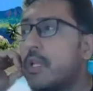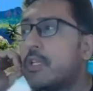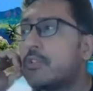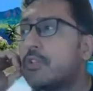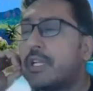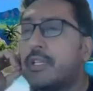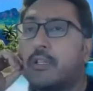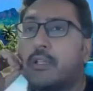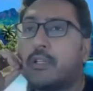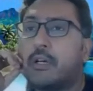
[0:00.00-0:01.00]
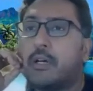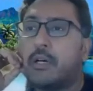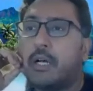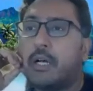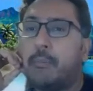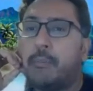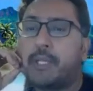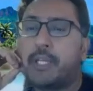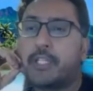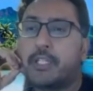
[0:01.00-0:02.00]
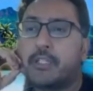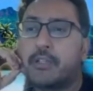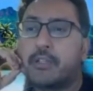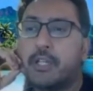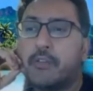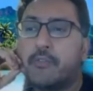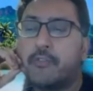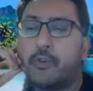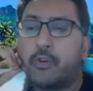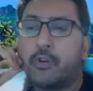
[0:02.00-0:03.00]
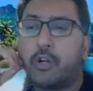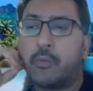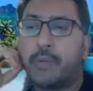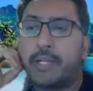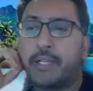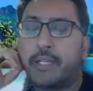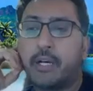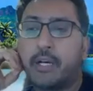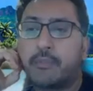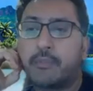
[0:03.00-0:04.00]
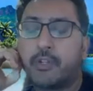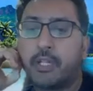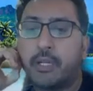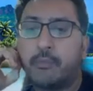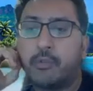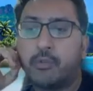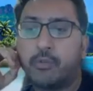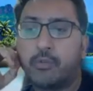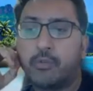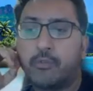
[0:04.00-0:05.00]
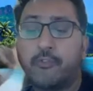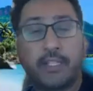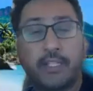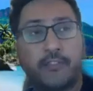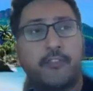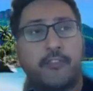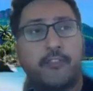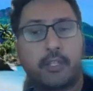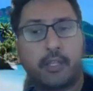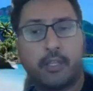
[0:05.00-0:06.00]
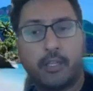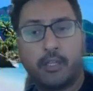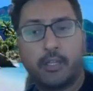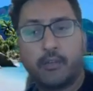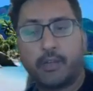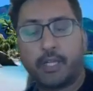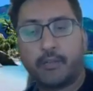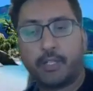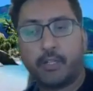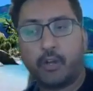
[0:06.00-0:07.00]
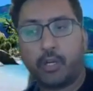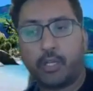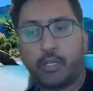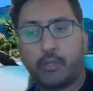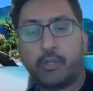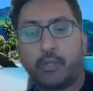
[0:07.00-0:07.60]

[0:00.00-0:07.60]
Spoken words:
So that the application screen flow automatically comes for them to as a first thing whenever they log in, because